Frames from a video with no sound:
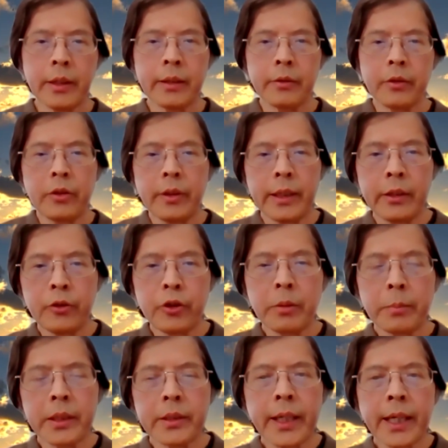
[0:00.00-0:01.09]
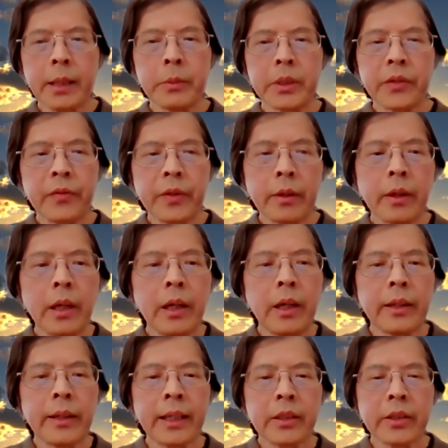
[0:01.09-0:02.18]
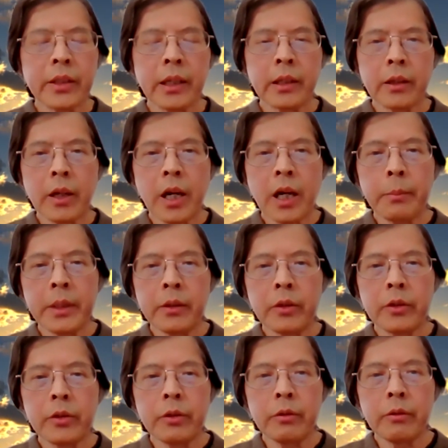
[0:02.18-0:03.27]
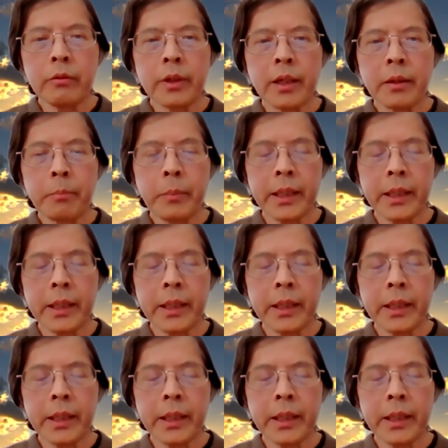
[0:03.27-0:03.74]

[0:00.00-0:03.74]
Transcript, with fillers: uh, in Jupiter's atmosphere that's uncommon to uh,